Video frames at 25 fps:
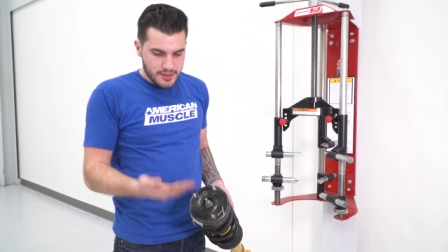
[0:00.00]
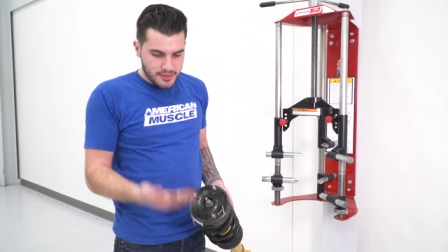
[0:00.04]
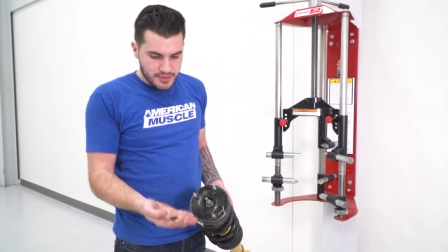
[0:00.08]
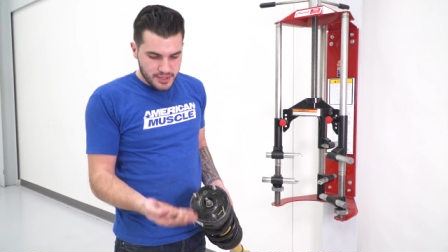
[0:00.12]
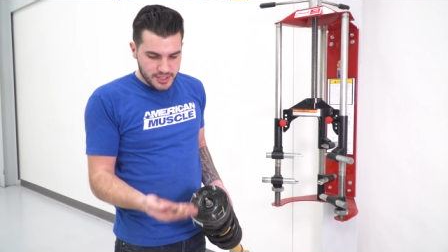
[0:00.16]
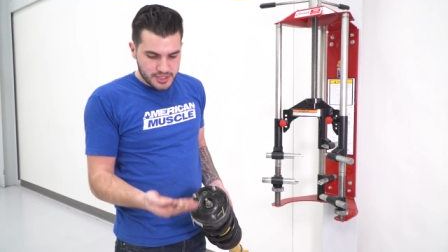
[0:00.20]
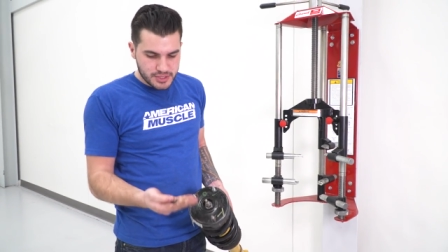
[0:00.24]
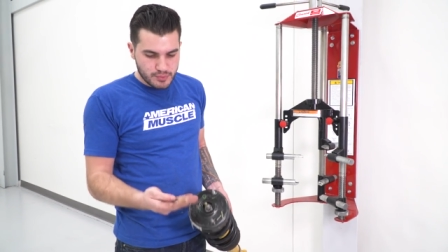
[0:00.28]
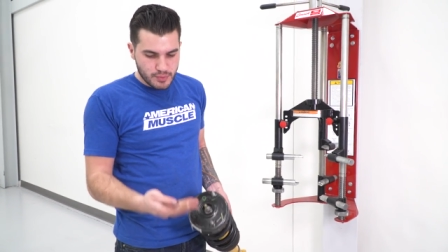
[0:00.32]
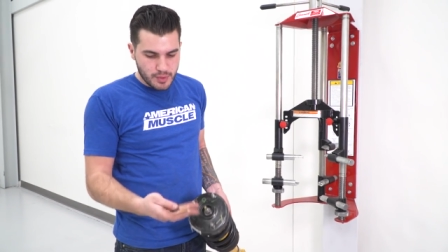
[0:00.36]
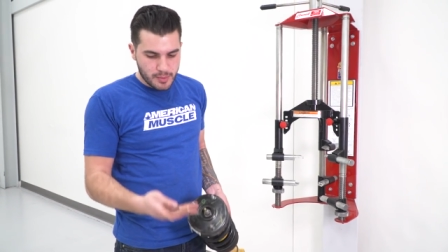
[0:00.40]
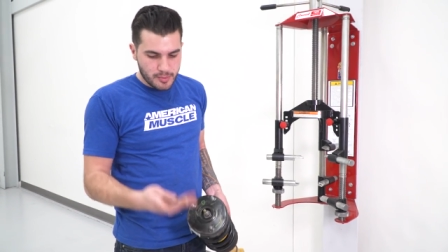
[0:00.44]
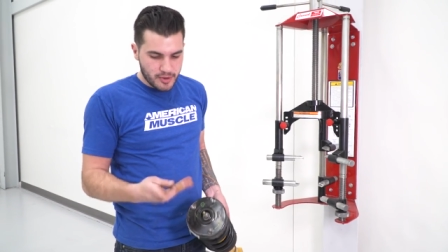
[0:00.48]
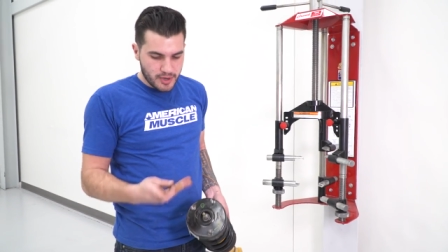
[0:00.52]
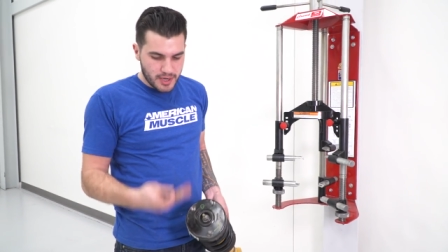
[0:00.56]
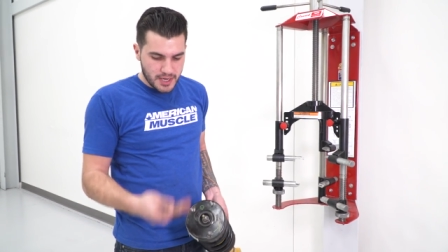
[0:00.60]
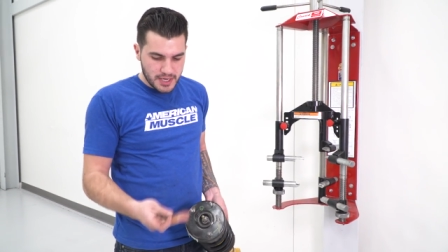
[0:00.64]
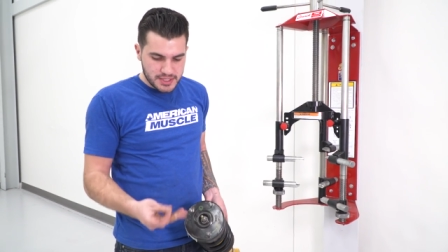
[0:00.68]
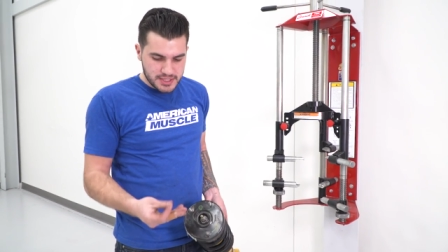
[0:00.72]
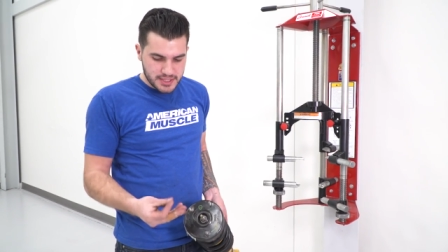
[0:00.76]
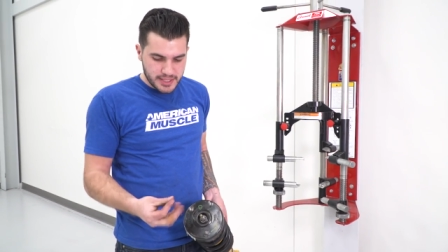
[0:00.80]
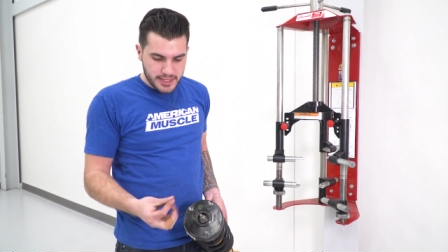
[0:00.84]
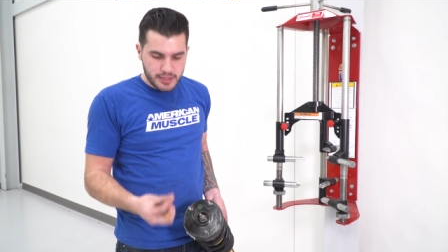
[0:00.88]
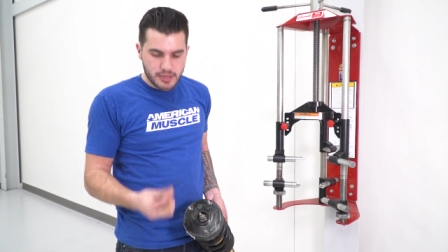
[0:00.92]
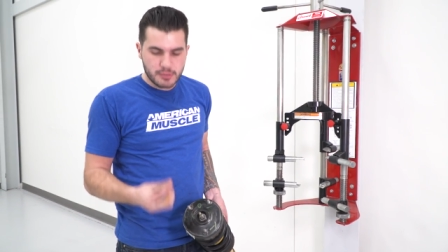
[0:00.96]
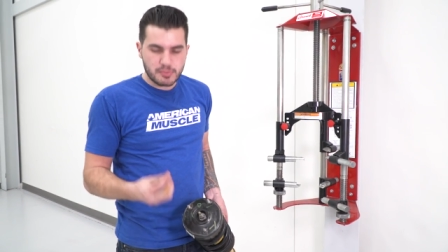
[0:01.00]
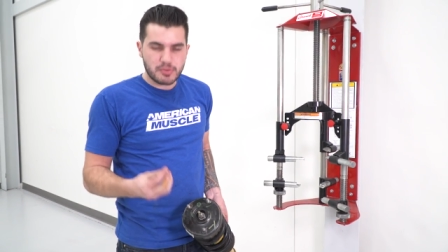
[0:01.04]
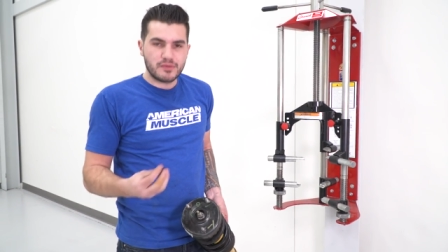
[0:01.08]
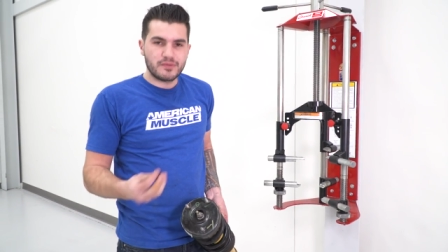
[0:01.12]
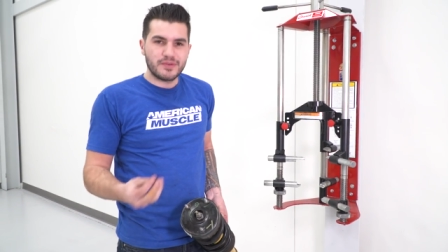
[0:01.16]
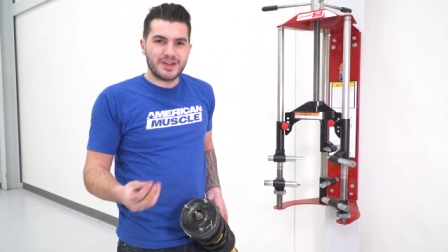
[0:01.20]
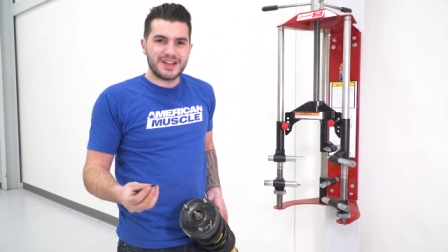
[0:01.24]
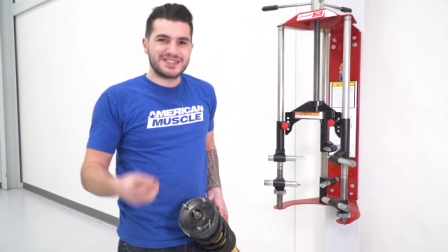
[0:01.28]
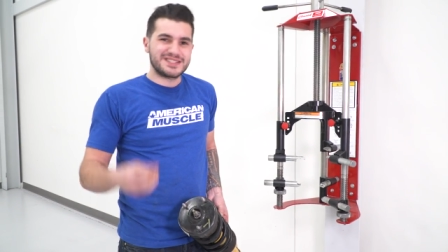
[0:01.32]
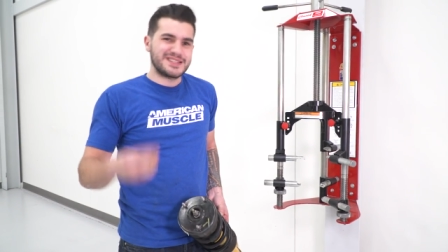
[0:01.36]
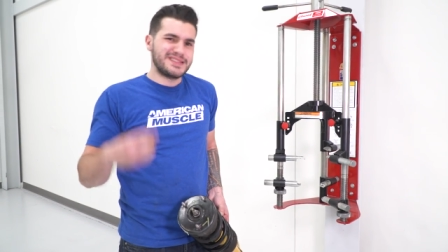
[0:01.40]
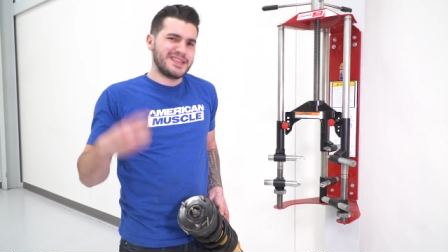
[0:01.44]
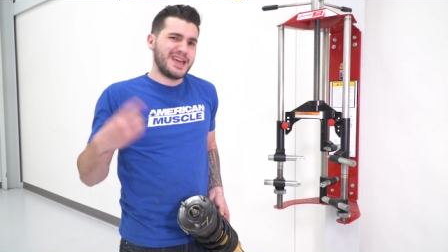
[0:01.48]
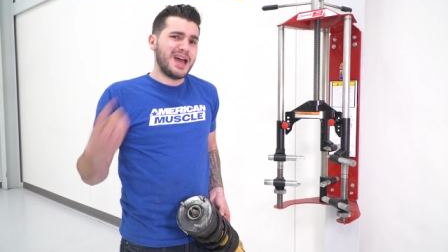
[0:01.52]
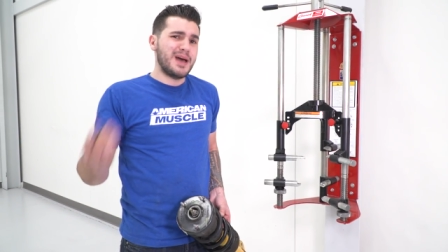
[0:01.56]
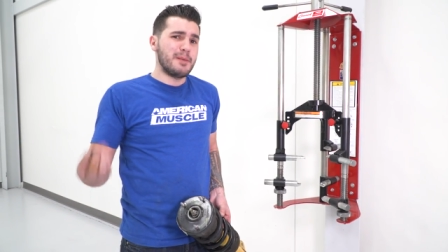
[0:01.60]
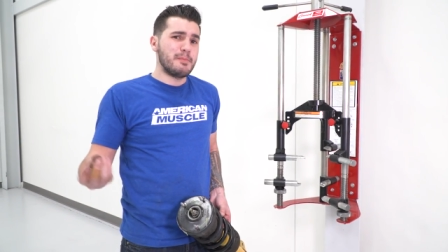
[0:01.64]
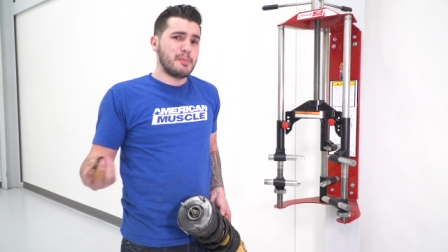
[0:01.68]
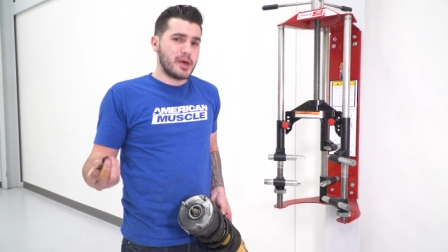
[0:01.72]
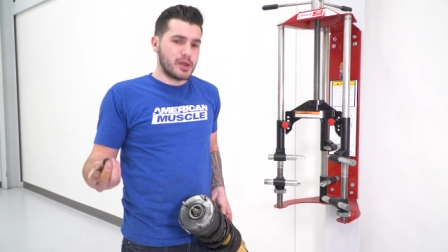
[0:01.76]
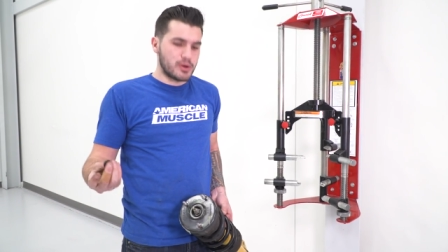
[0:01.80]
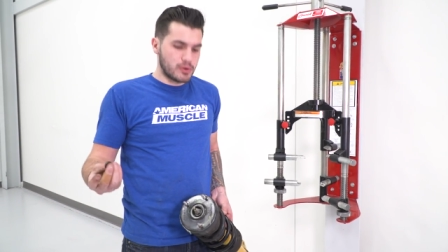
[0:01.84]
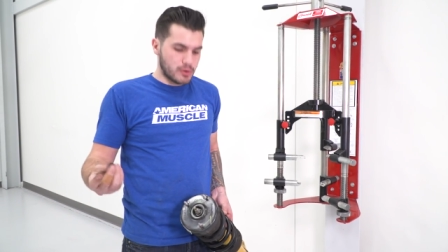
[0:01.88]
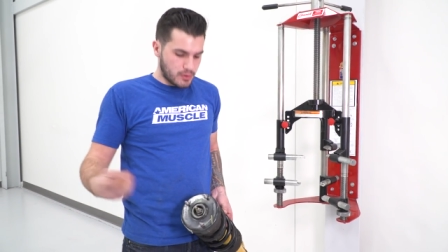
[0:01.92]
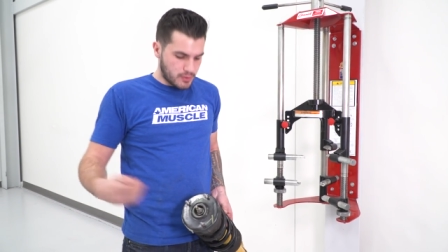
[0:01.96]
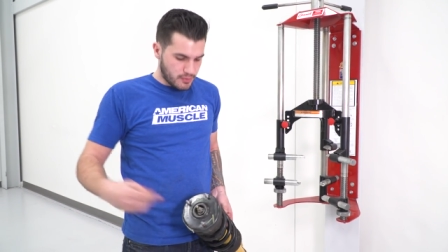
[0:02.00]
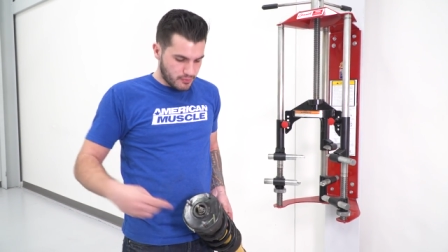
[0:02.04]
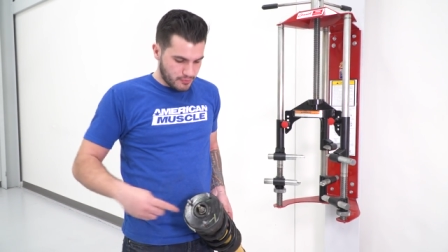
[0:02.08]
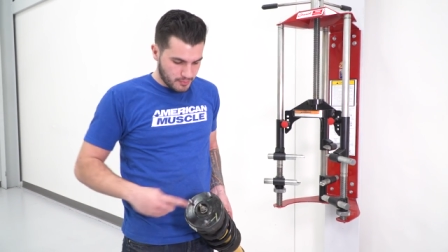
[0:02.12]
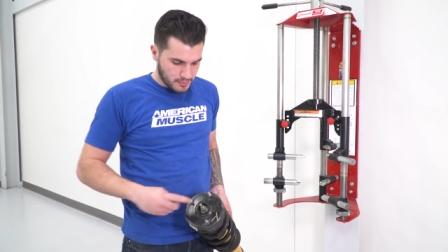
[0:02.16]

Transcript: this rubber isolator prevents that metal